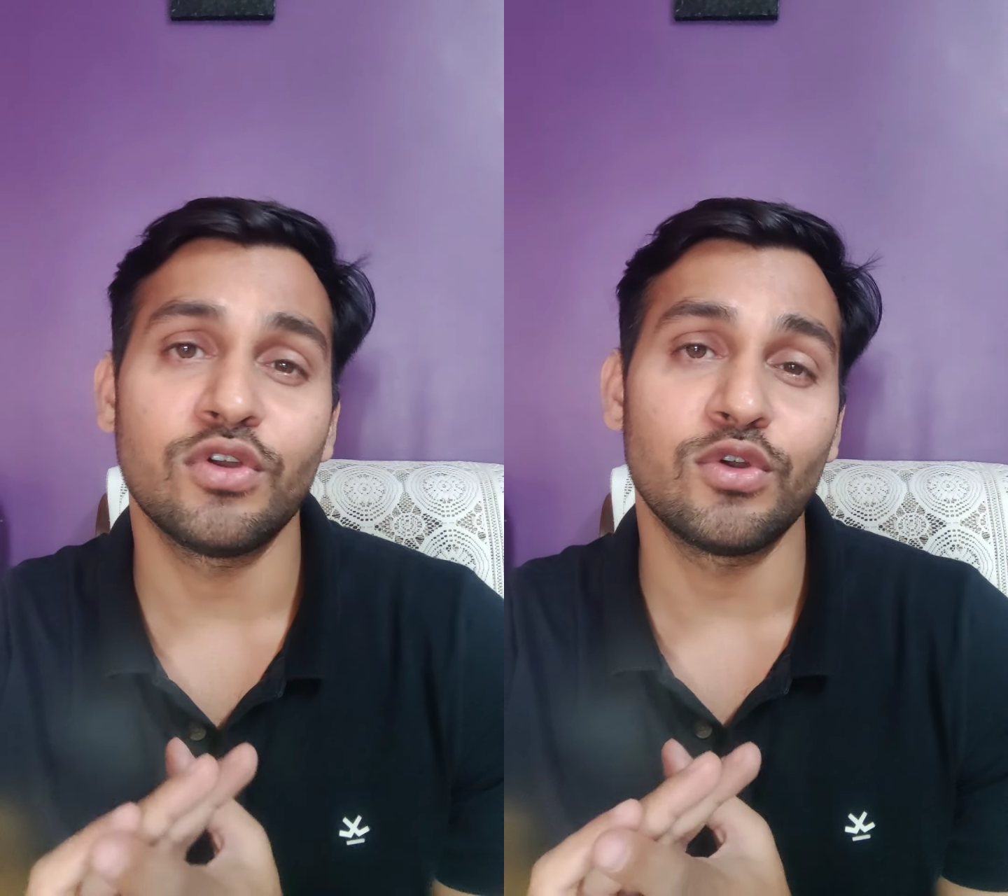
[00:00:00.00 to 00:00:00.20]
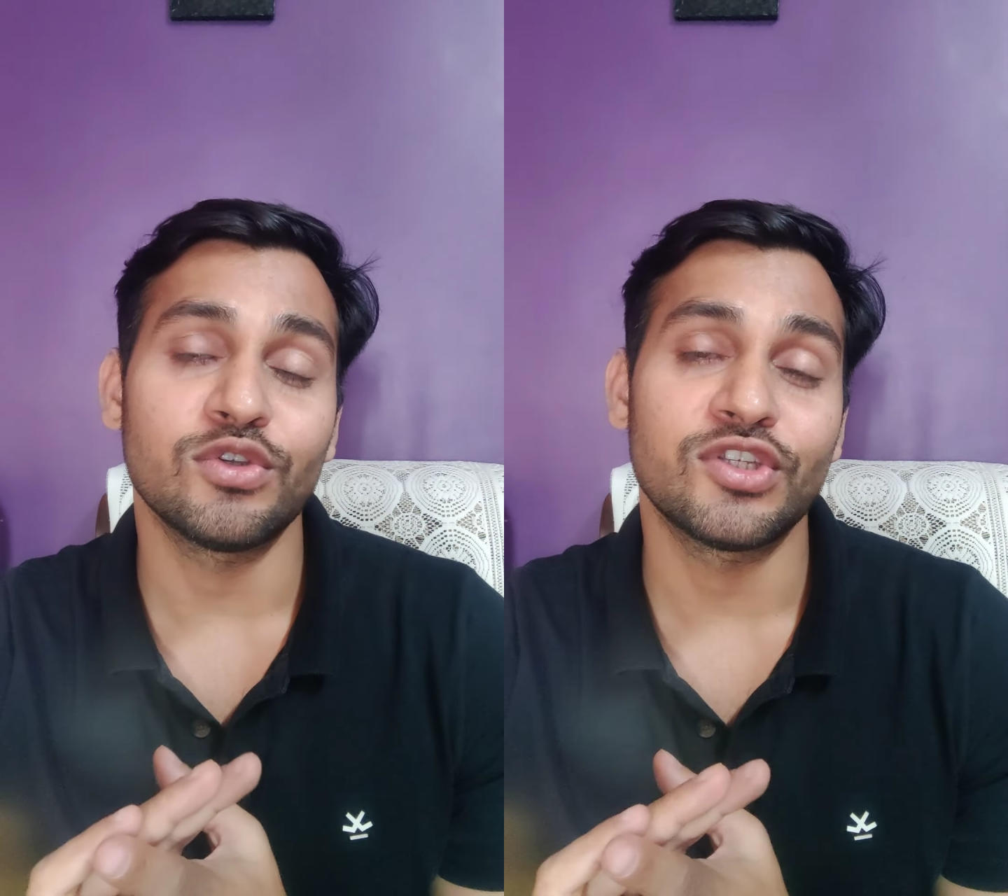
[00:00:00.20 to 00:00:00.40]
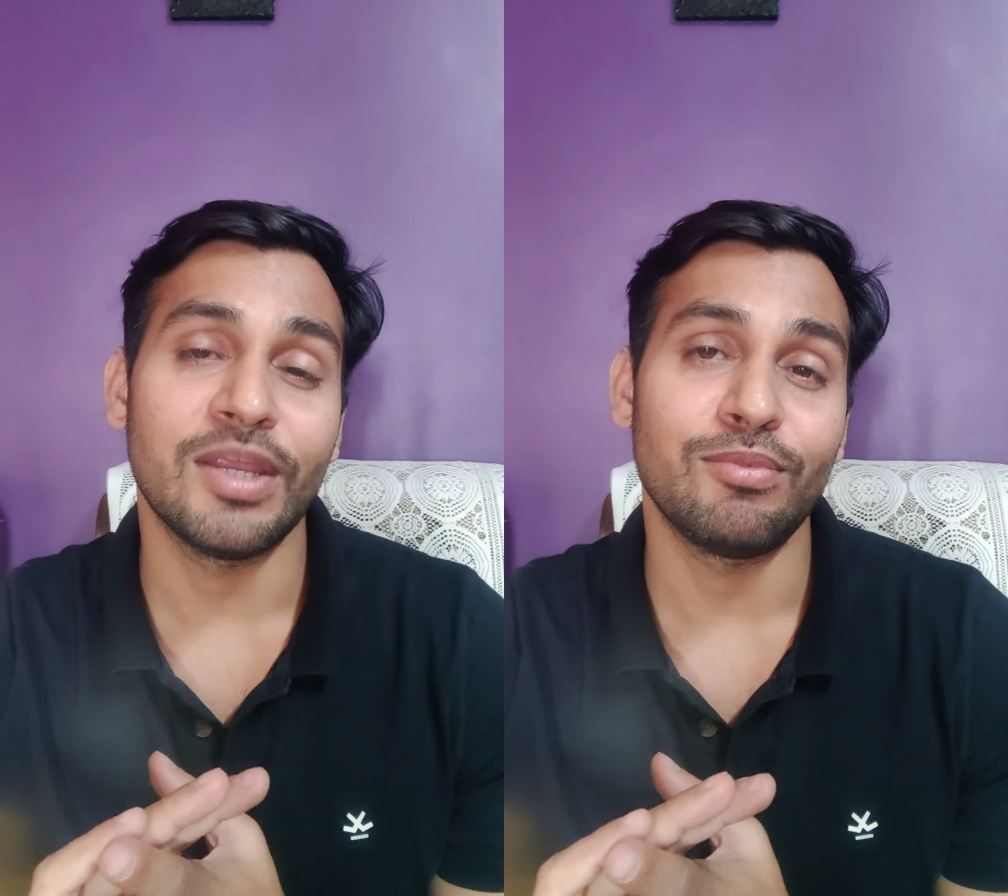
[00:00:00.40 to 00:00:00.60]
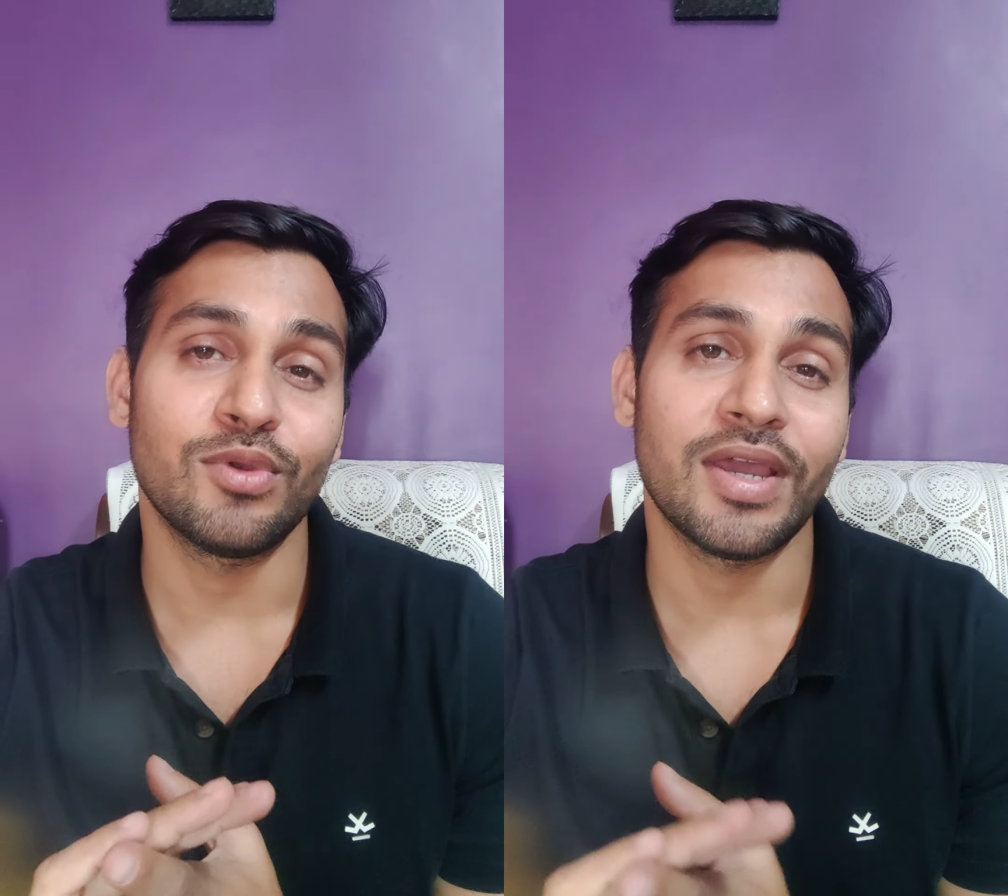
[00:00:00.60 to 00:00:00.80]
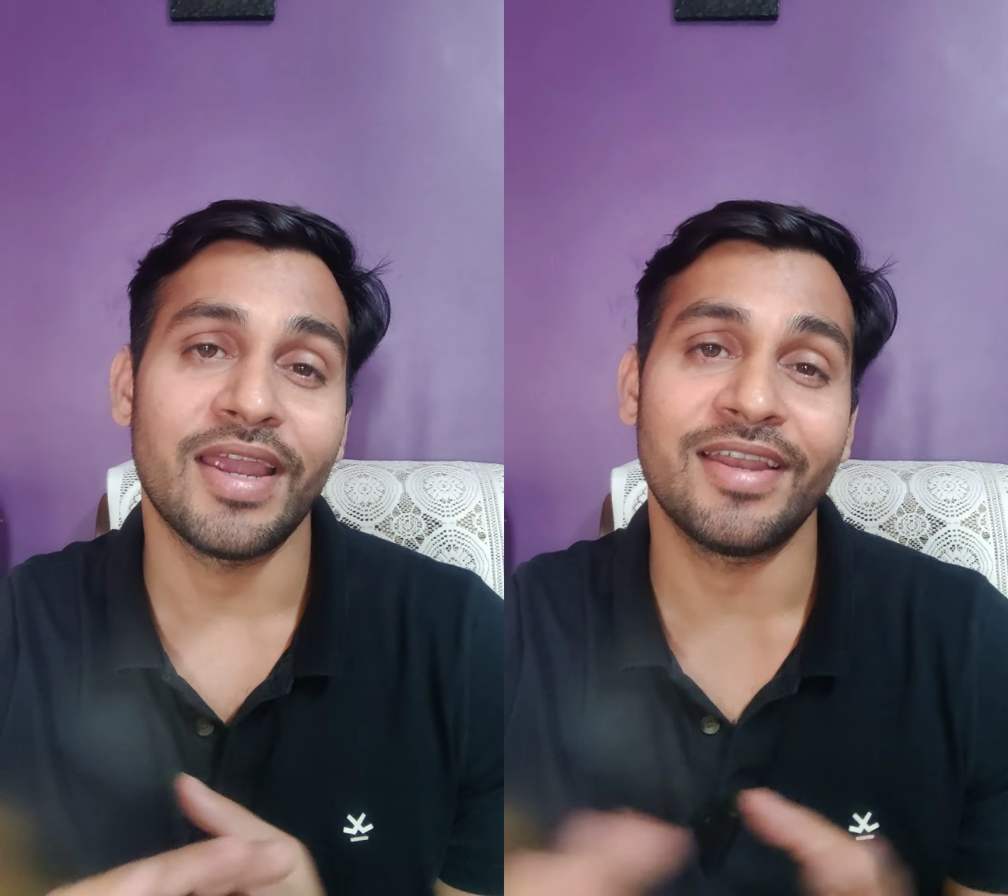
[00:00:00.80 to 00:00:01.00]
go to sleep
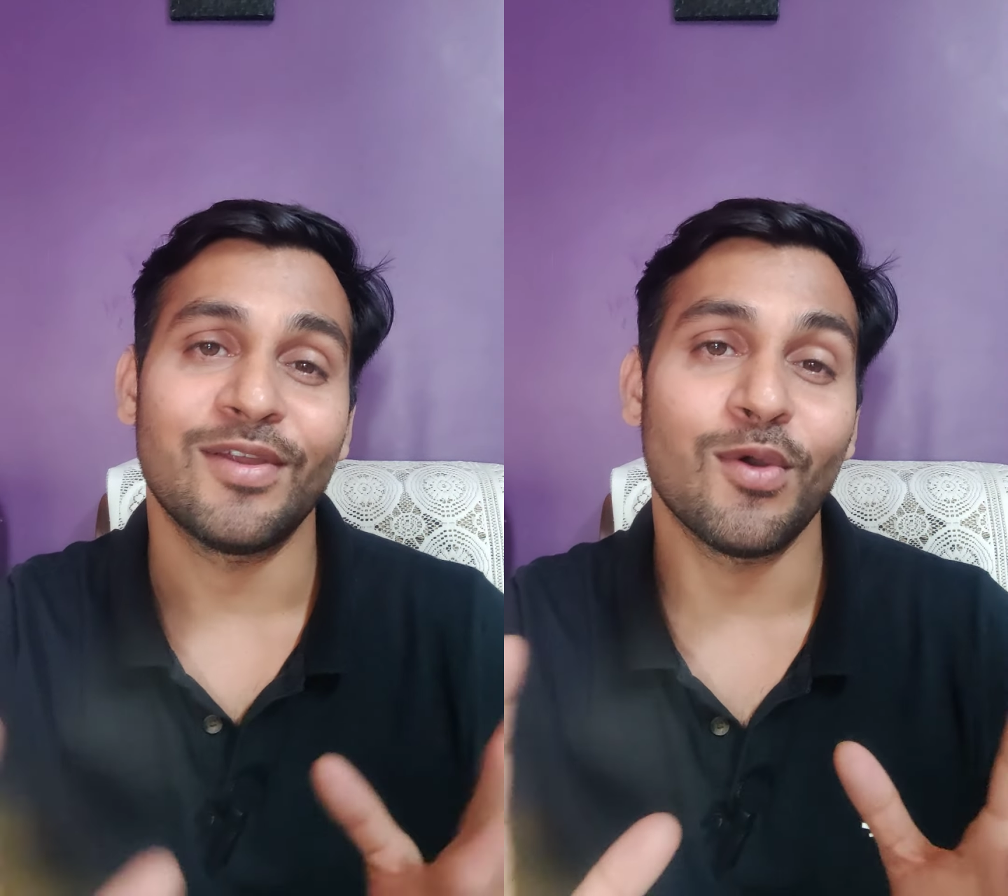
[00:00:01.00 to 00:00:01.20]
tonight,